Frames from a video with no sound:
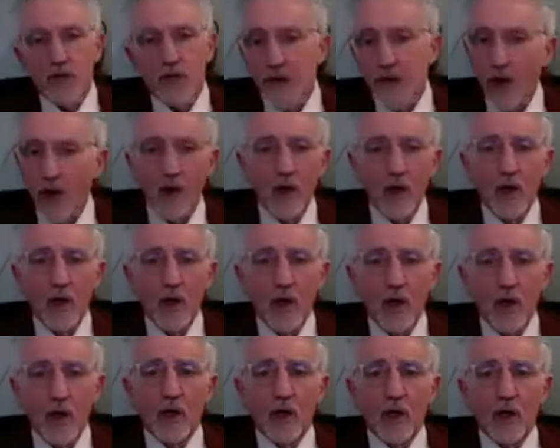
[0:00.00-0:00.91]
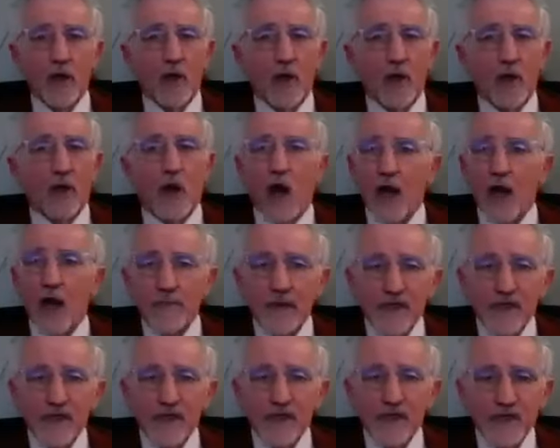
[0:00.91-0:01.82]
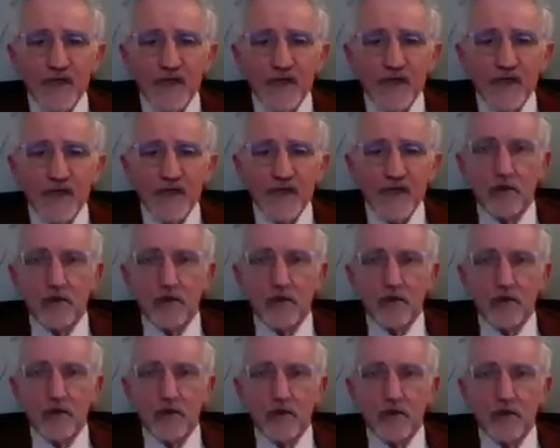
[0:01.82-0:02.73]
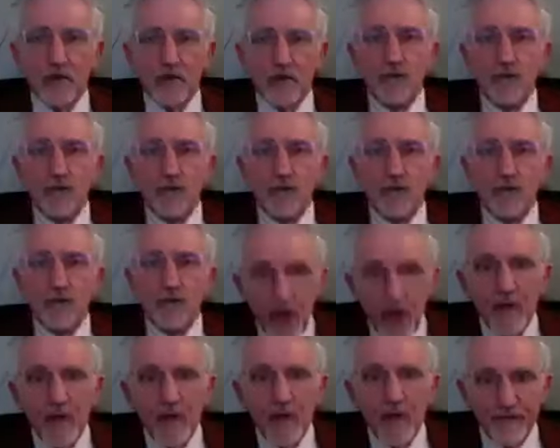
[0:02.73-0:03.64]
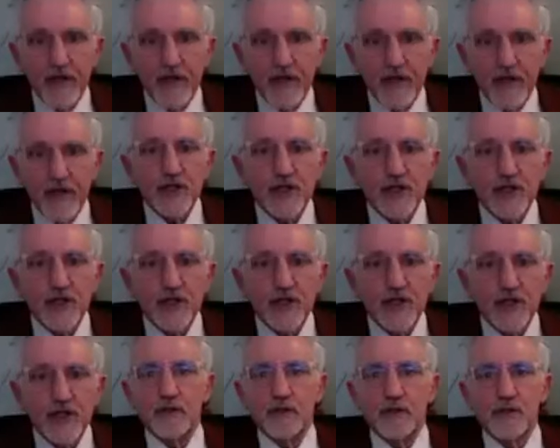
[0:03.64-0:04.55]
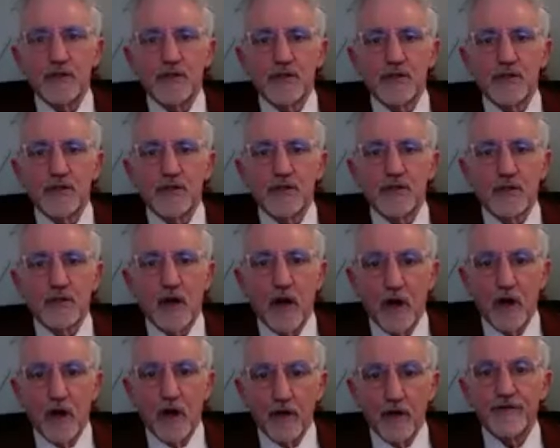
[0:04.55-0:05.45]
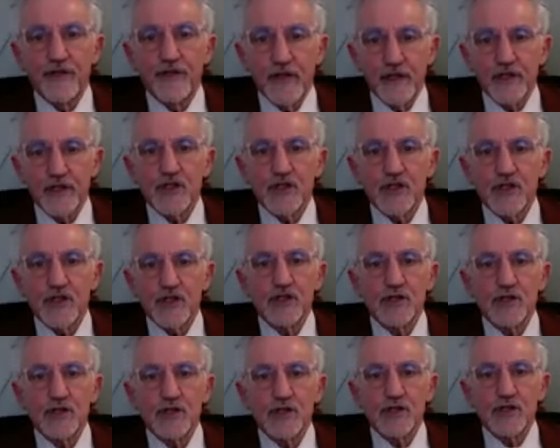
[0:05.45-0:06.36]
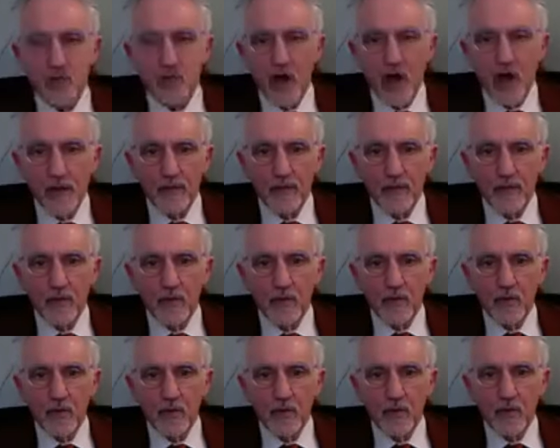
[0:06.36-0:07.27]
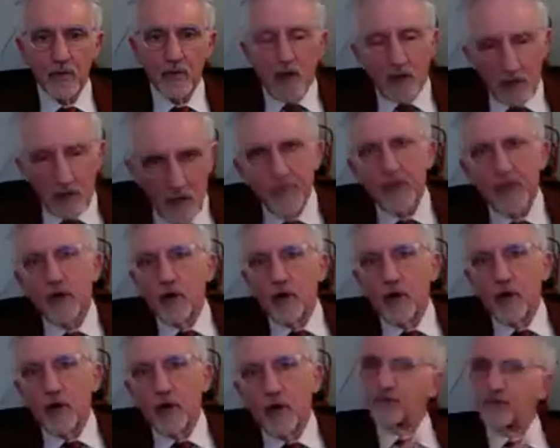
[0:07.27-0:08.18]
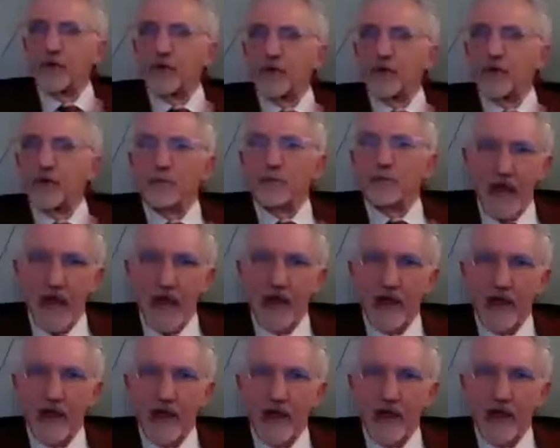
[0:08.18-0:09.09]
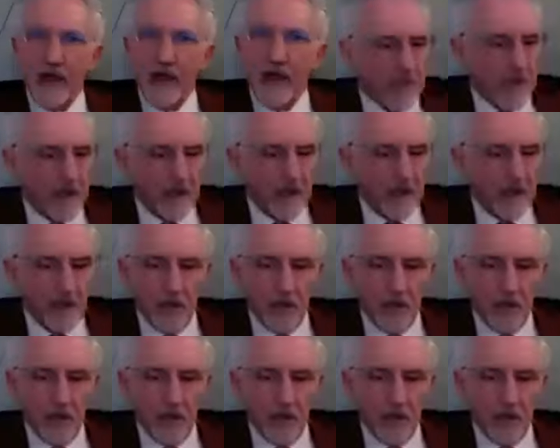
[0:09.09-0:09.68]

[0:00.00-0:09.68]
Now, I must say, there is prima facie evidence of this crime. Let me also back up and say,